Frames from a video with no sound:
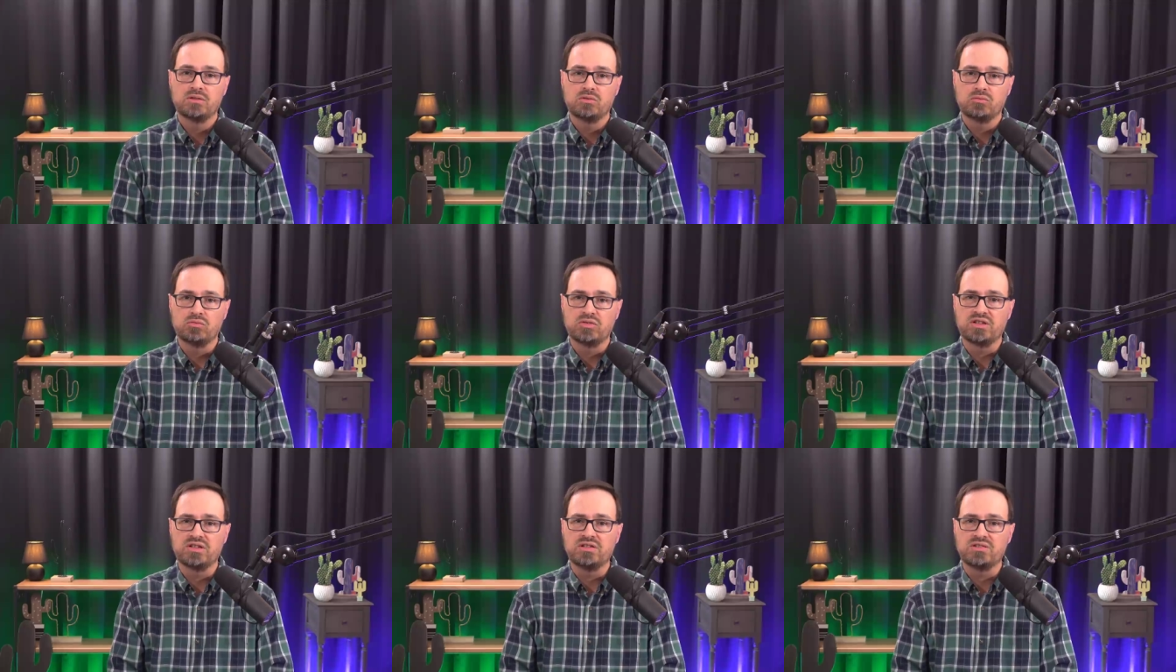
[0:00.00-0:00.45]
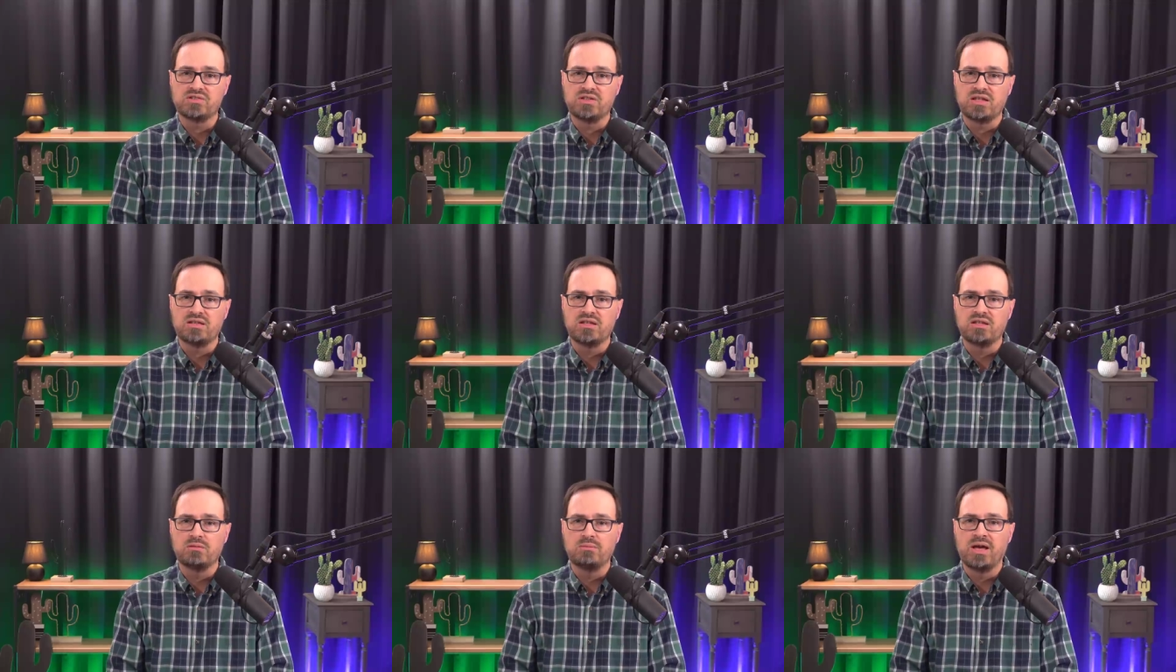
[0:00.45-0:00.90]
Ricky
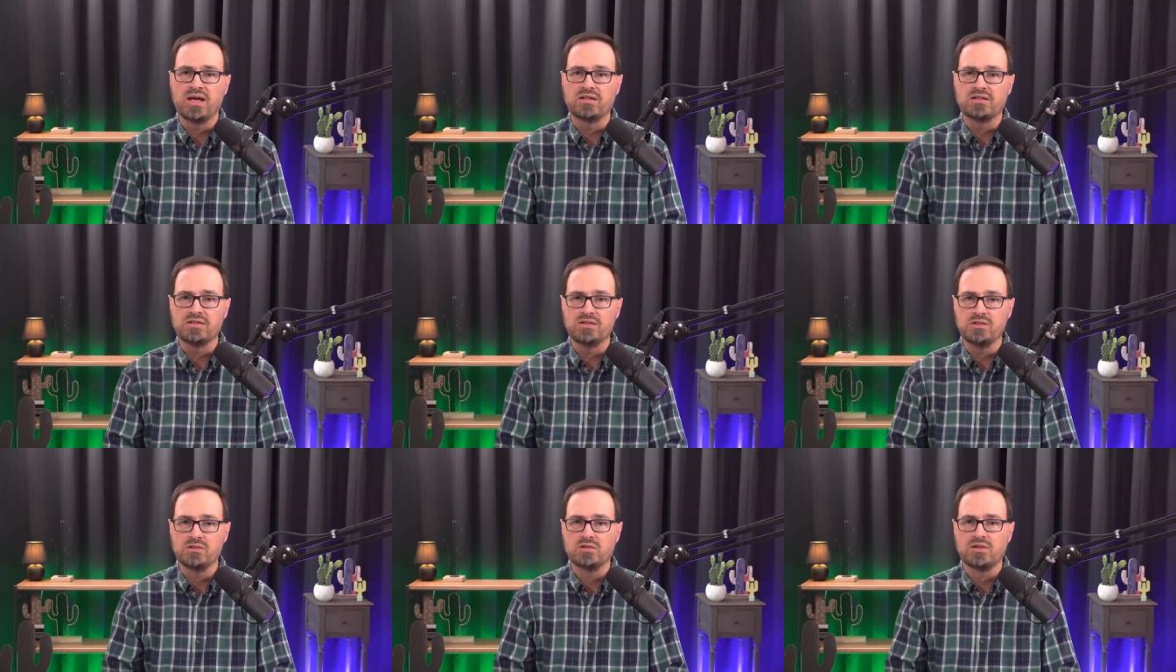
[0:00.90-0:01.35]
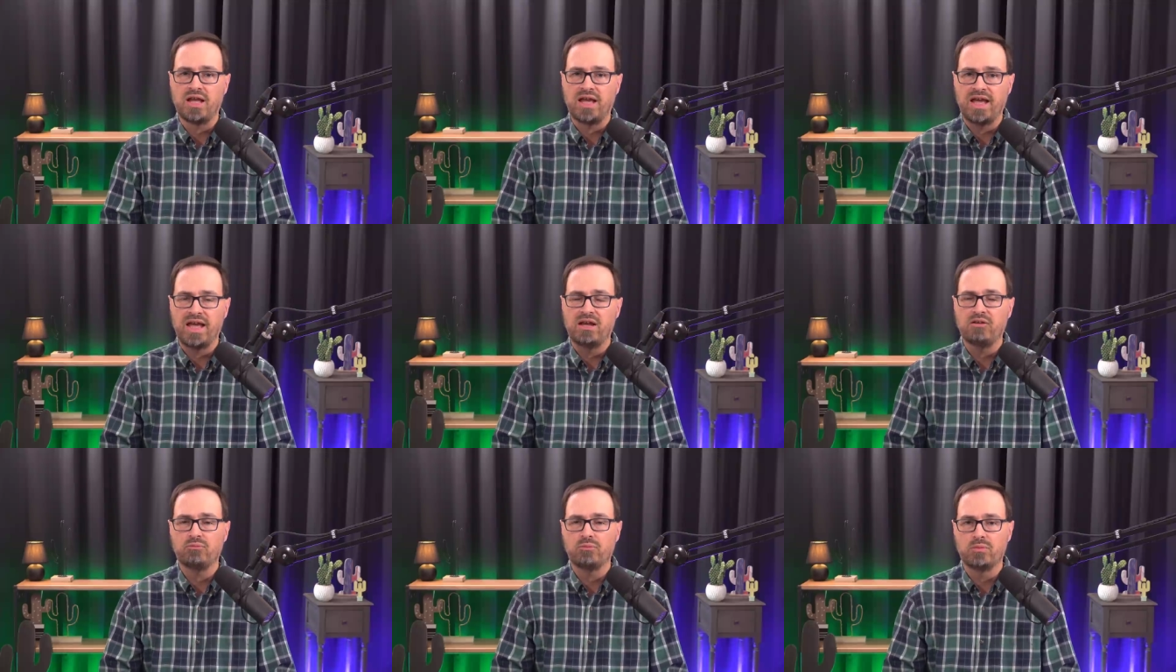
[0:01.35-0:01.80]
said that about a year and a
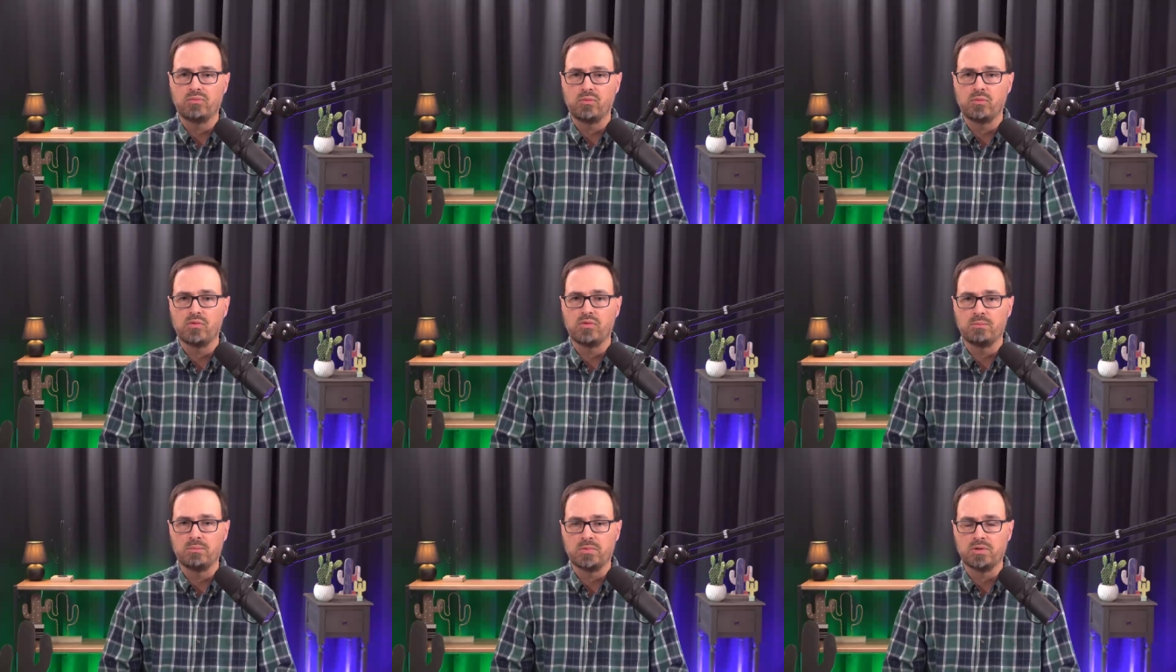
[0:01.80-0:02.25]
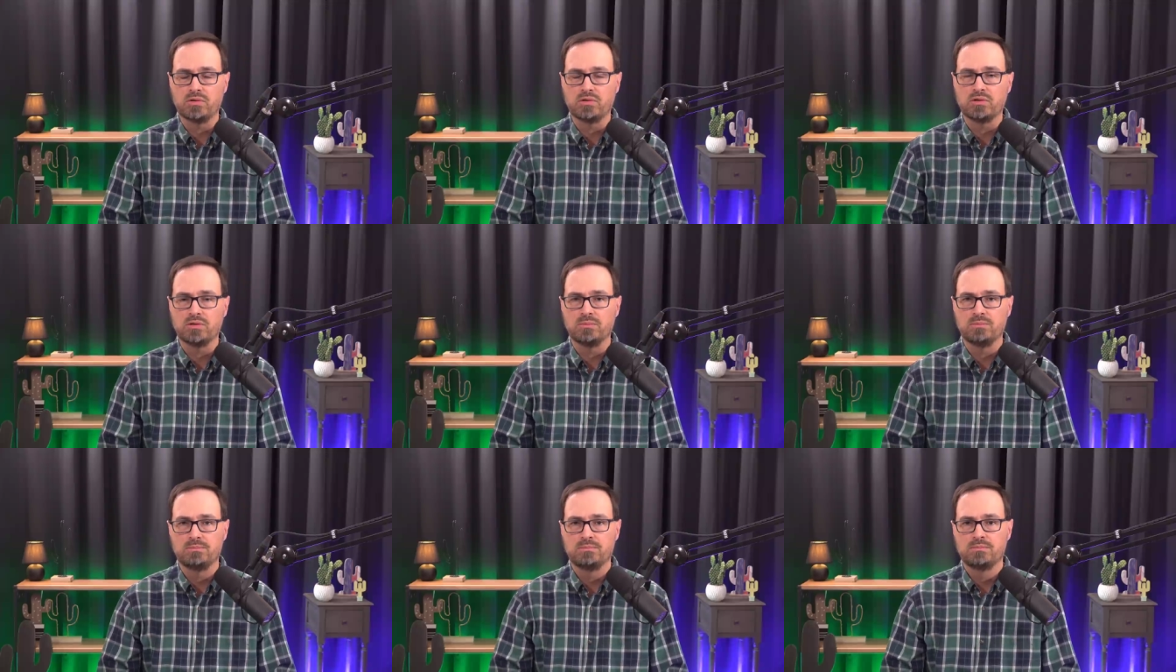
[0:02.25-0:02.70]
half before the
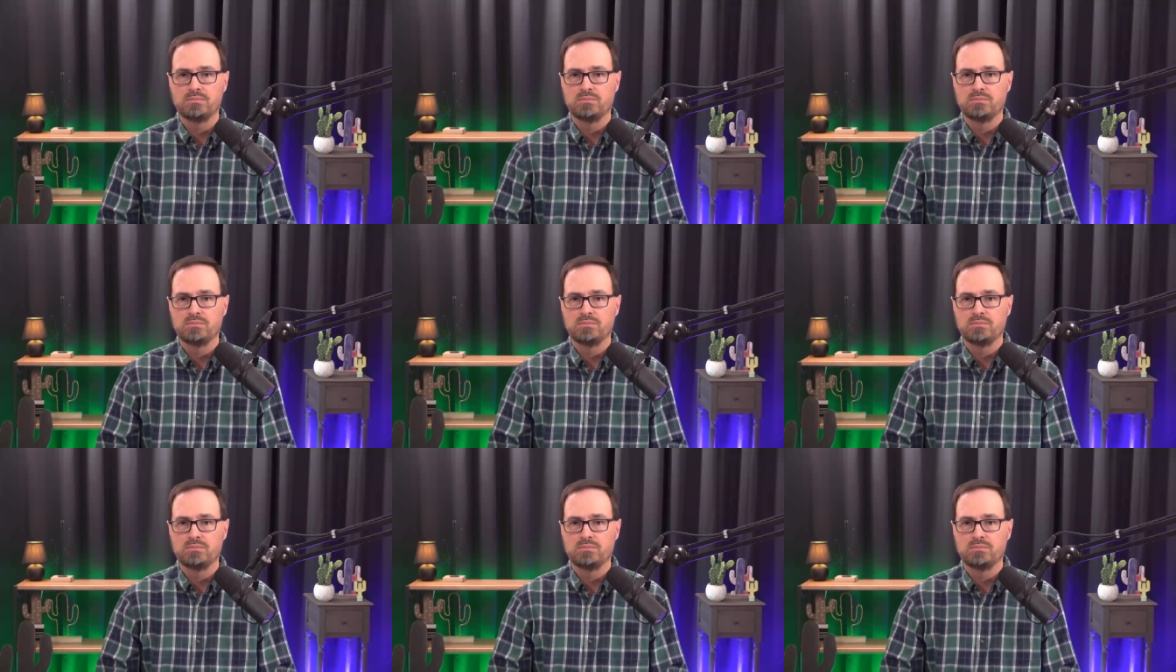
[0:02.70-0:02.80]
murder,